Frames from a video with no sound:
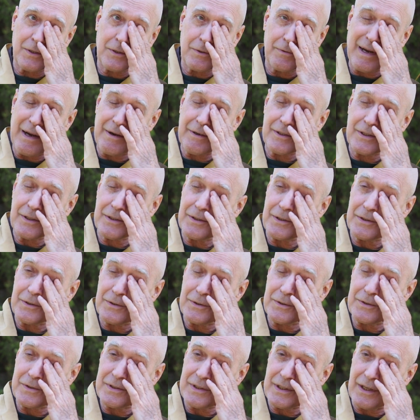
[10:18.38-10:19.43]
bowing to your
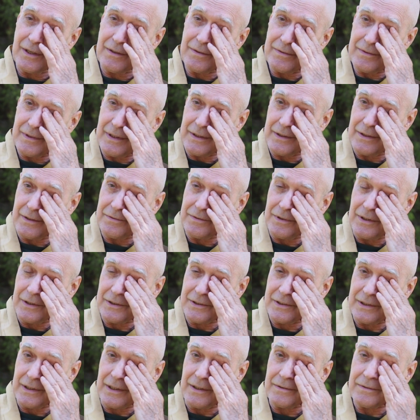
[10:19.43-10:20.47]
true self, not your
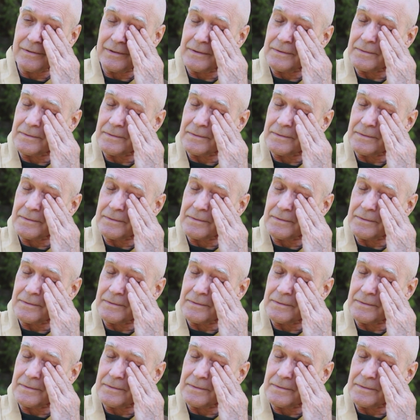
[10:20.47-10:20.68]
false self.